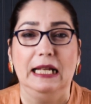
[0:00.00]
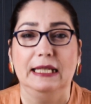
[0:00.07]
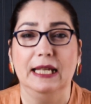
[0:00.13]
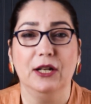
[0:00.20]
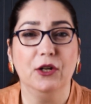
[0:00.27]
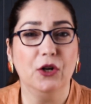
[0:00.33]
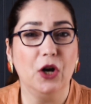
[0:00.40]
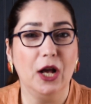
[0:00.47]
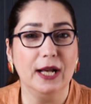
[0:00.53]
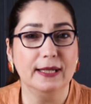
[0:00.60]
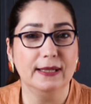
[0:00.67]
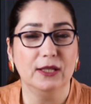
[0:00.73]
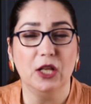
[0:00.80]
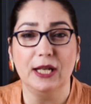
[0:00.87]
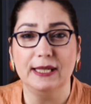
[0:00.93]
the
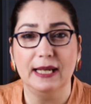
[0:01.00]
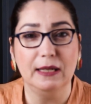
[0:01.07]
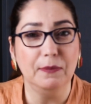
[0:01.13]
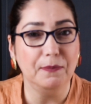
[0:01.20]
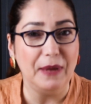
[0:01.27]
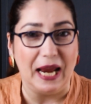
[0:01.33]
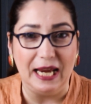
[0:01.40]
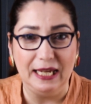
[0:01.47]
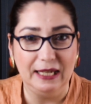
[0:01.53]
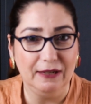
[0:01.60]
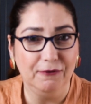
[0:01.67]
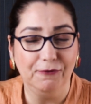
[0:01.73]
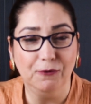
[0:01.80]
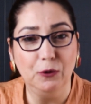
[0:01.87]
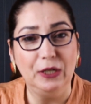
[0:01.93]
crust doesn't bake
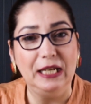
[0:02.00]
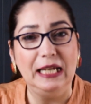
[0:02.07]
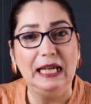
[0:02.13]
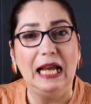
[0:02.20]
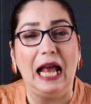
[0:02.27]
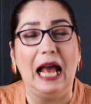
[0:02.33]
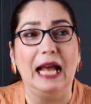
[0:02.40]
fully